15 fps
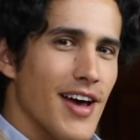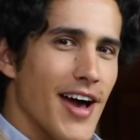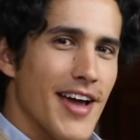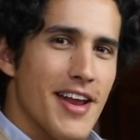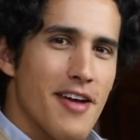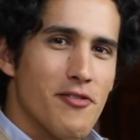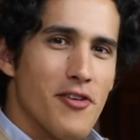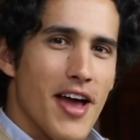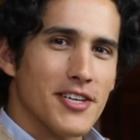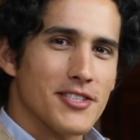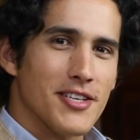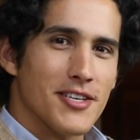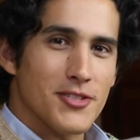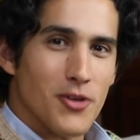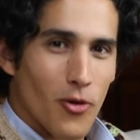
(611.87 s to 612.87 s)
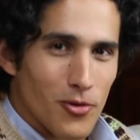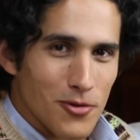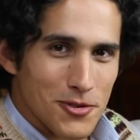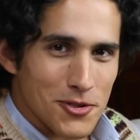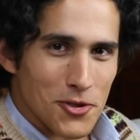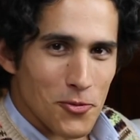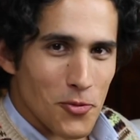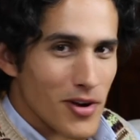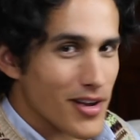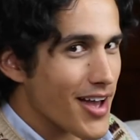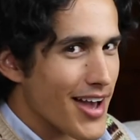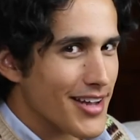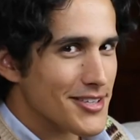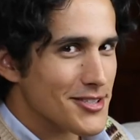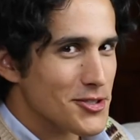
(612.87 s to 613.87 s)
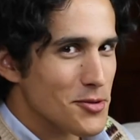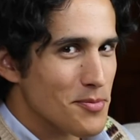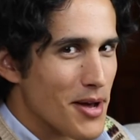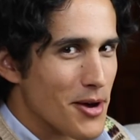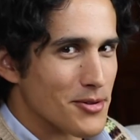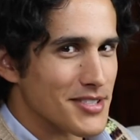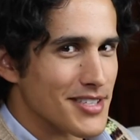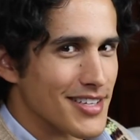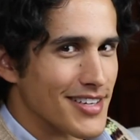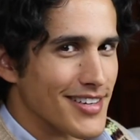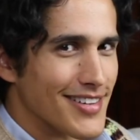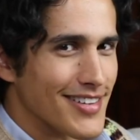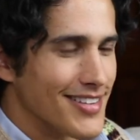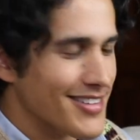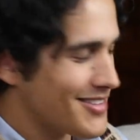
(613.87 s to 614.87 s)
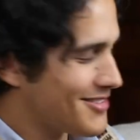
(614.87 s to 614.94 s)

I never actually told you what kind of soup I was eating.